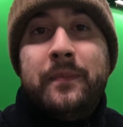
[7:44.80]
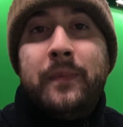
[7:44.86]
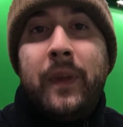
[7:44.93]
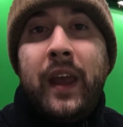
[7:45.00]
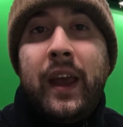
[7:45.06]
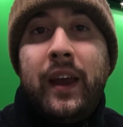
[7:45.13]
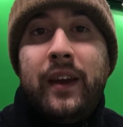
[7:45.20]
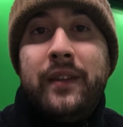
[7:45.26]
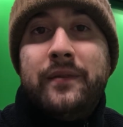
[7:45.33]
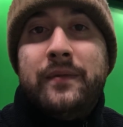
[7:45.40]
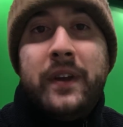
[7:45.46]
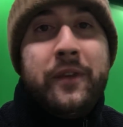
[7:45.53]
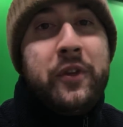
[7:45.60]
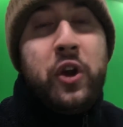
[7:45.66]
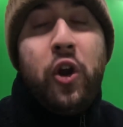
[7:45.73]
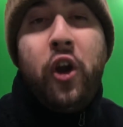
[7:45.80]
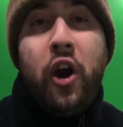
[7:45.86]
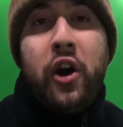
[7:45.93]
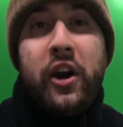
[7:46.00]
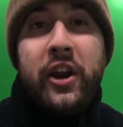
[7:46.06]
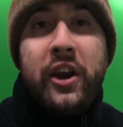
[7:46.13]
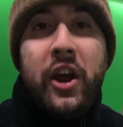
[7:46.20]
And if you don't
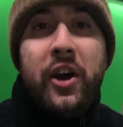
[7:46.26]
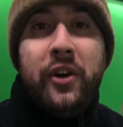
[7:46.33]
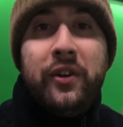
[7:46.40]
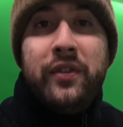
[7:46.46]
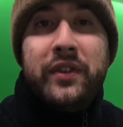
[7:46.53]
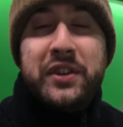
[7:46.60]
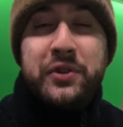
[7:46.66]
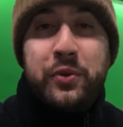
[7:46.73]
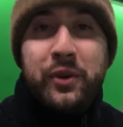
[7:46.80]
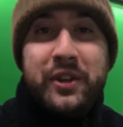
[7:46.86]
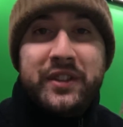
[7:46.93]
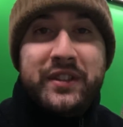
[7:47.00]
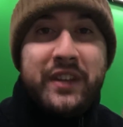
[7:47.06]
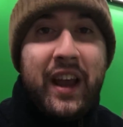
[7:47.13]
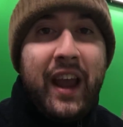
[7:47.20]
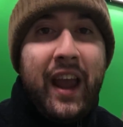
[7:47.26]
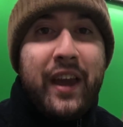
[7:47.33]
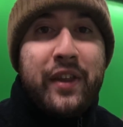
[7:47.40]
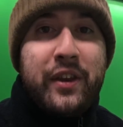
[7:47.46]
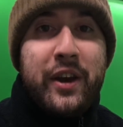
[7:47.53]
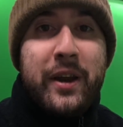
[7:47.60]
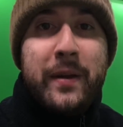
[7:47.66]
already know, this was
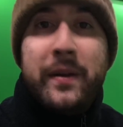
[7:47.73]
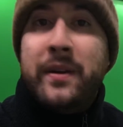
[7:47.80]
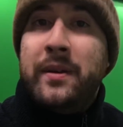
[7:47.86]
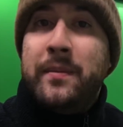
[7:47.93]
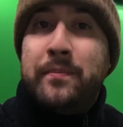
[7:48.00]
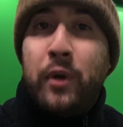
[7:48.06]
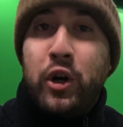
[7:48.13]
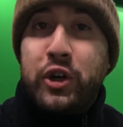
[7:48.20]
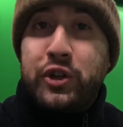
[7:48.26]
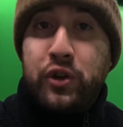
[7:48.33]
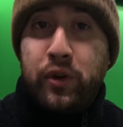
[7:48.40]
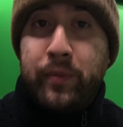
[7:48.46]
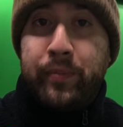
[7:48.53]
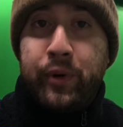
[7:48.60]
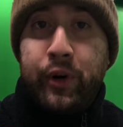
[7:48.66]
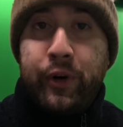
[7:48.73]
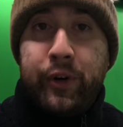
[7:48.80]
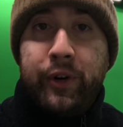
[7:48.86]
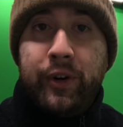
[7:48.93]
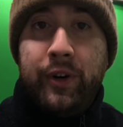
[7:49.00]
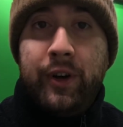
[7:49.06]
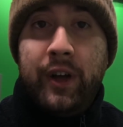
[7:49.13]
Anthony Marshall
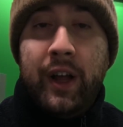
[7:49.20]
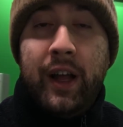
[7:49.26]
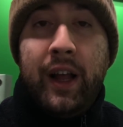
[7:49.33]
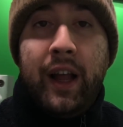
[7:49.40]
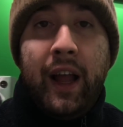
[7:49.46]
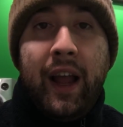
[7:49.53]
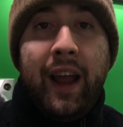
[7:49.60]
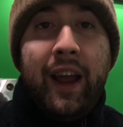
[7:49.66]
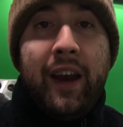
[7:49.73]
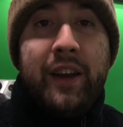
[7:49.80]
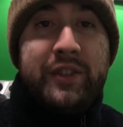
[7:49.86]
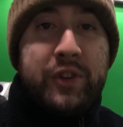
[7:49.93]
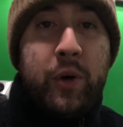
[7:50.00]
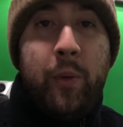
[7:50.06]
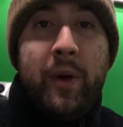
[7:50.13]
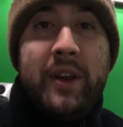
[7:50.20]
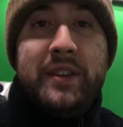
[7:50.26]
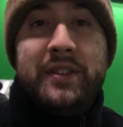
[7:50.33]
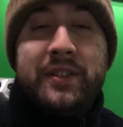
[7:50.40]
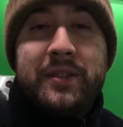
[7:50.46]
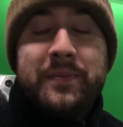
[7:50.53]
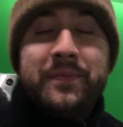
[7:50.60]
Prugel. And as
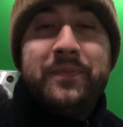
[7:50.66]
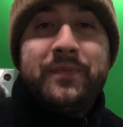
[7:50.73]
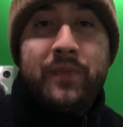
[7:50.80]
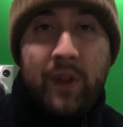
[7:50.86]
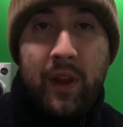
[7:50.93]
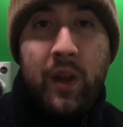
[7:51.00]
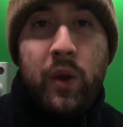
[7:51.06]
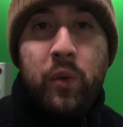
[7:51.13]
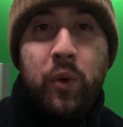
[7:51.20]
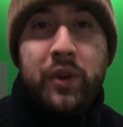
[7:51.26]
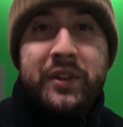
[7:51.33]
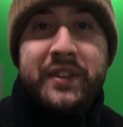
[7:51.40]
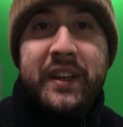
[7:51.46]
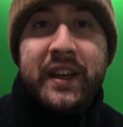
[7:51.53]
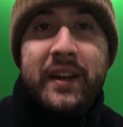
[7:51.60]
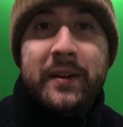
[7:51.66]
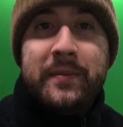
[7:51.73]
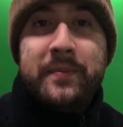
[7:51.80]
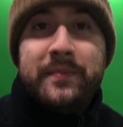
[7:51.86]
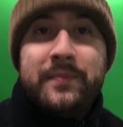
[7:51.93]
always, we'll see you.